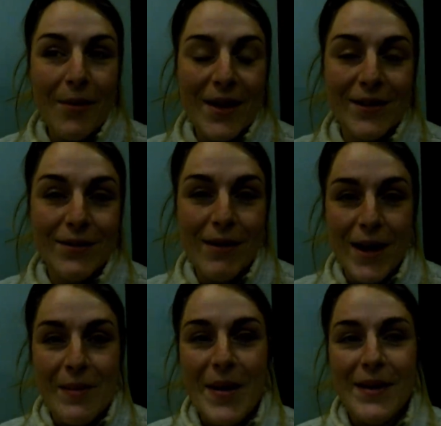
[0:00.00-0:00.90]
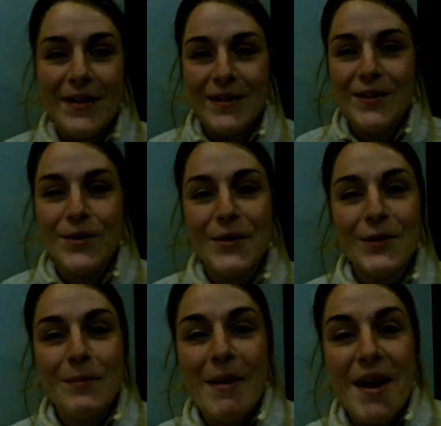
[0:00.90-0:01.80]
were recommended to
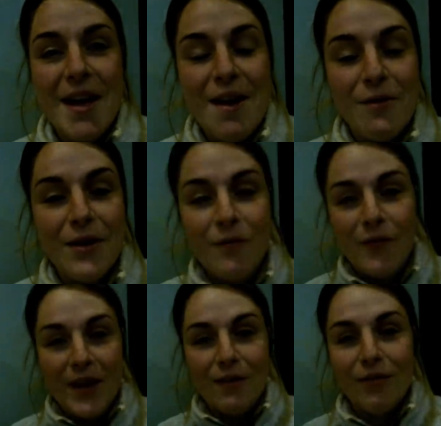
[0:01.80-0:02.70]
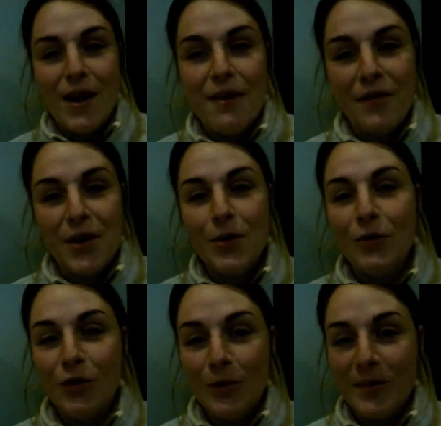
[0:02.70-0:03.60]
us by our favourite ever
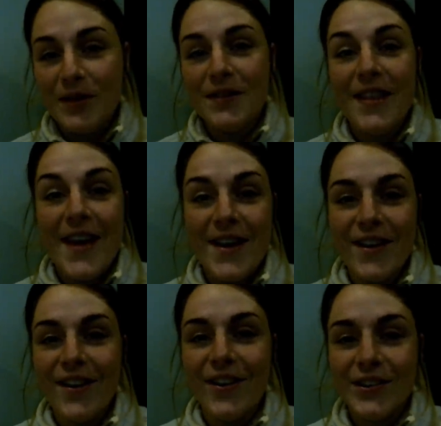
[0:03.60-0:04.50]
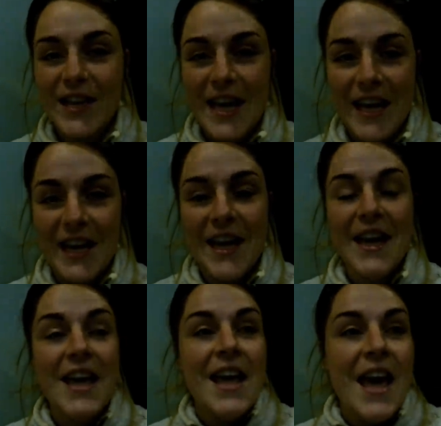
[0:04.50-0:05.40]
YouTubers. They are called King In It,
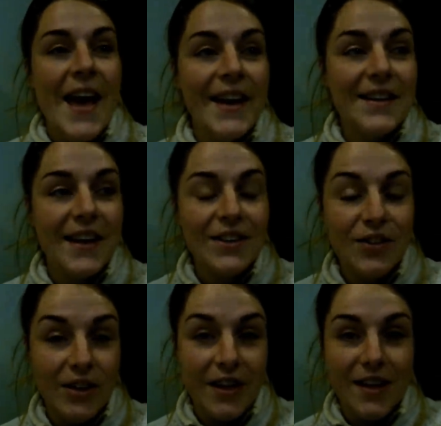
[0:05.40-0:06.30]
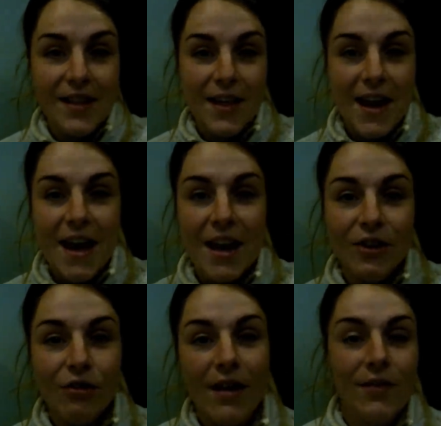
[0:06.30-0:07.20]
and actually they are
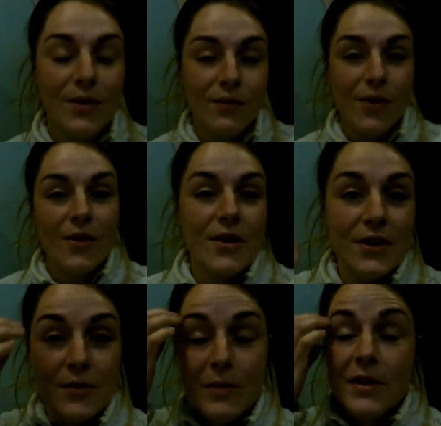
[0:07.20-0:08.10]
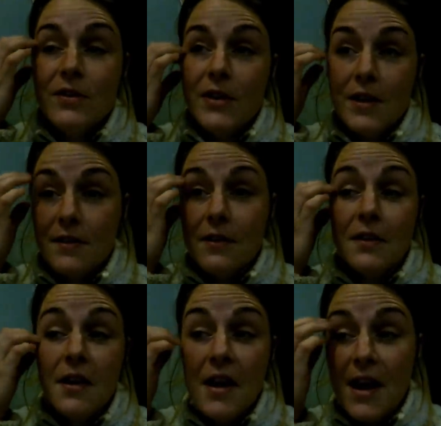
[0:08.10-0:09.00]
travel vloggers, which isn't
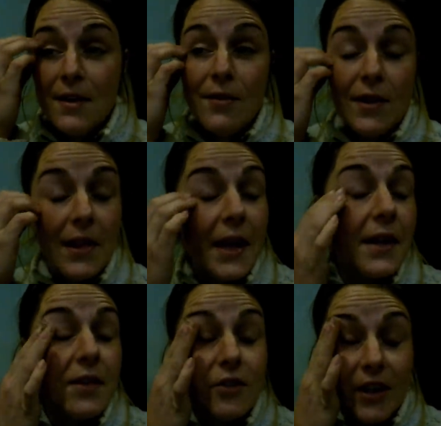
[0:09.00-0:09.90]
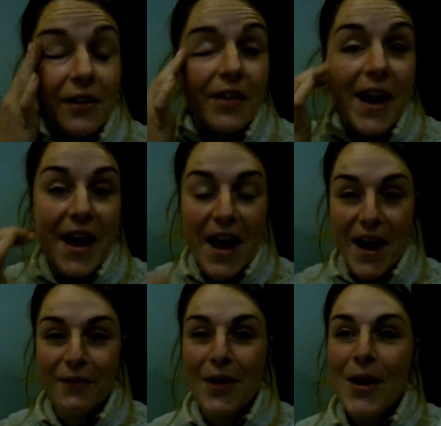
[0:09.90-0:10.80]
anything like the channel that I
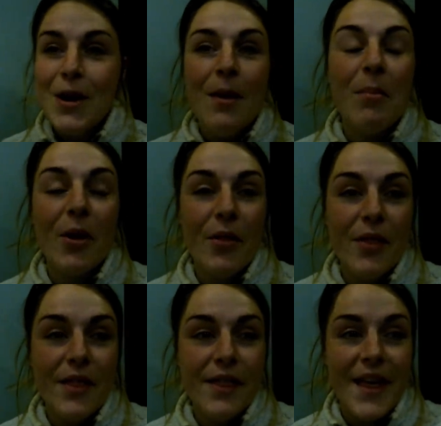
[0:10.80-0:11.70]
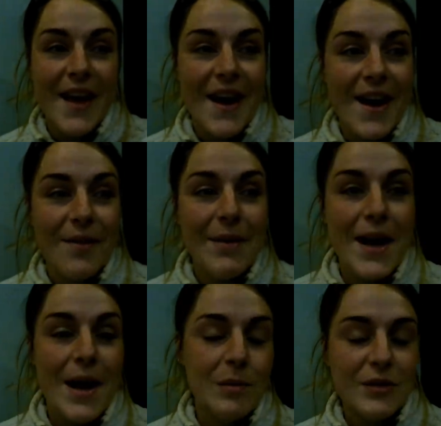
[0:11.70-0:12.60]
have, but They are my
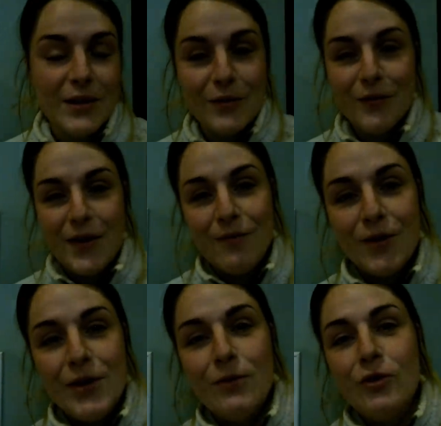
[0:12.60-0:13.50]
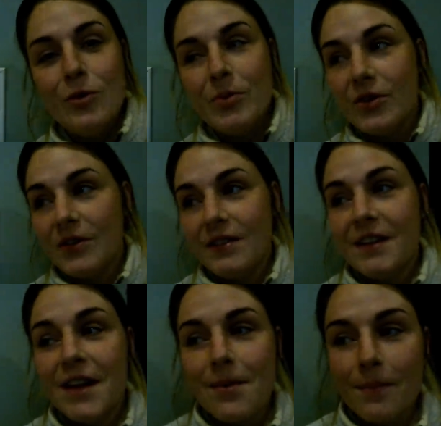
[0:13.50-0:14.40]
absolute favourite YouTubers. I
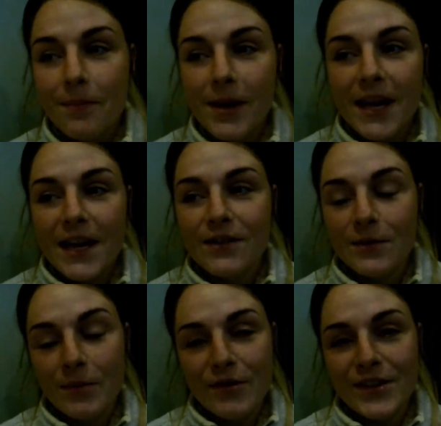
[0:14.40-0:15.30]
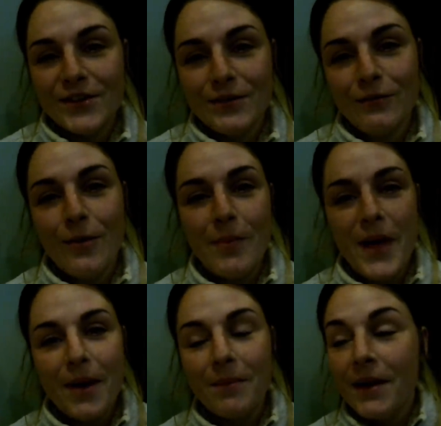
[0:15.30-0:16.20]
take big inspiration from
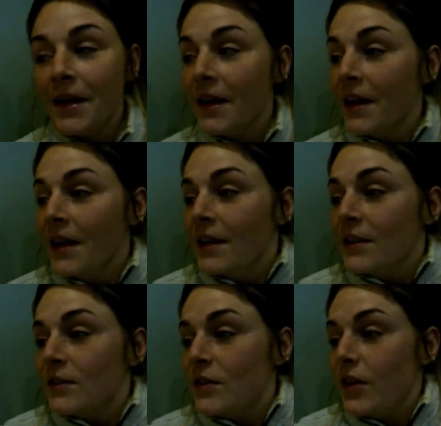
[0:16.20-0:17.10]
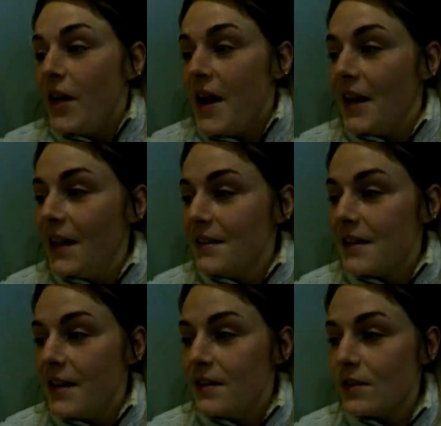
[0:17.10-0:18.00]
them. So yeah, let's
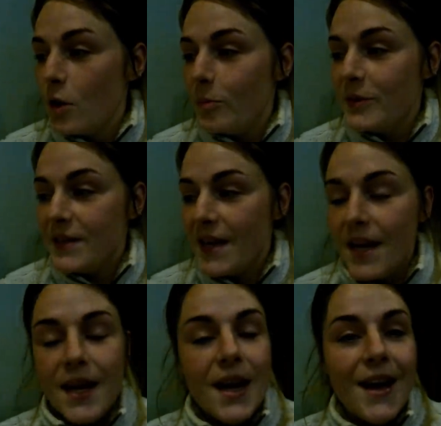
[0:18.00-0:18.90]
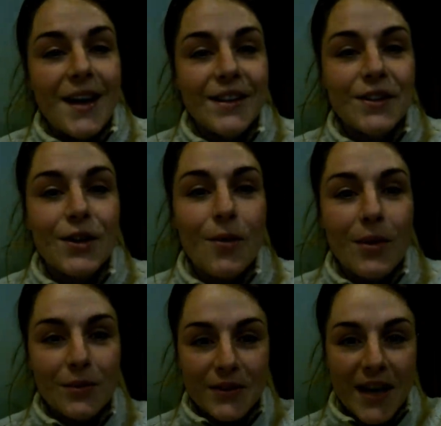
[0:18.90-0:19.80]
get this cup of tea and go
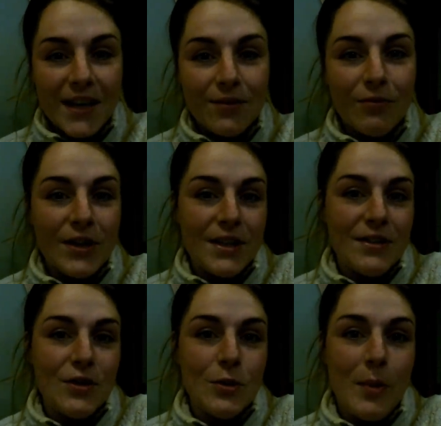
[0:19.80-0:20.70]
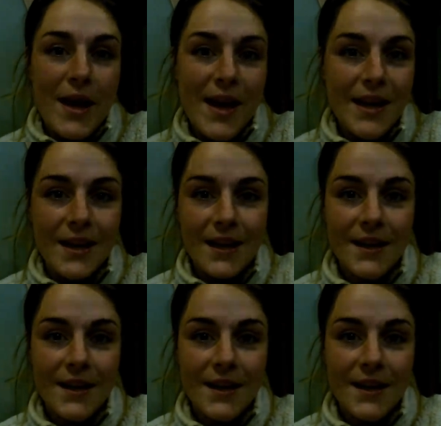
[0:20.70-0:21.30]
outside. I'm ready to paint.